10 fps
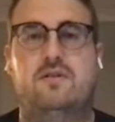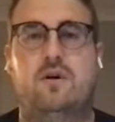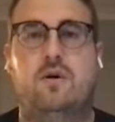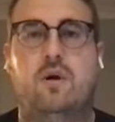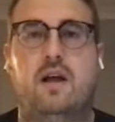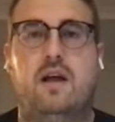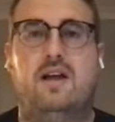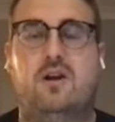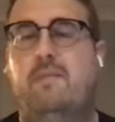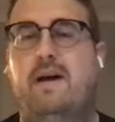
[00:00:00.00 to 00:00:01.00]
So
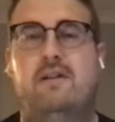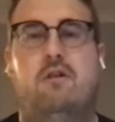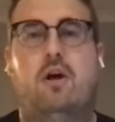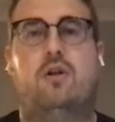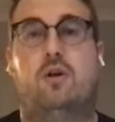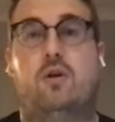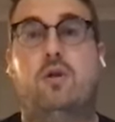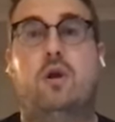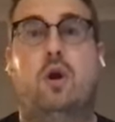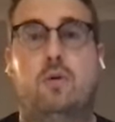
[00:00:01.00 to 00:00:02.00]
compared to a lot of the
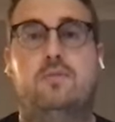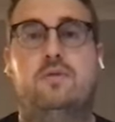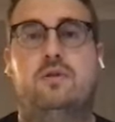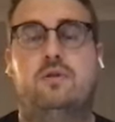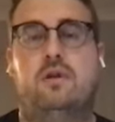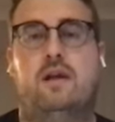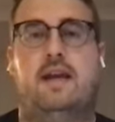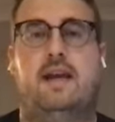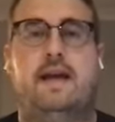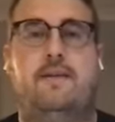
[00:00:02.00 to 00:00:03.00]
other clubs
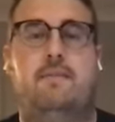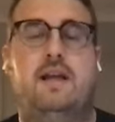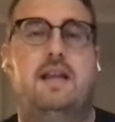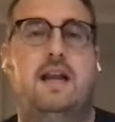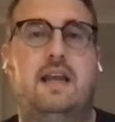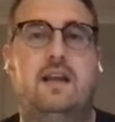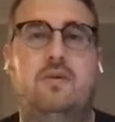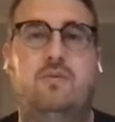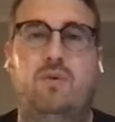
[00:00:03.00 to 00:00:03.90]
in, um, in the league,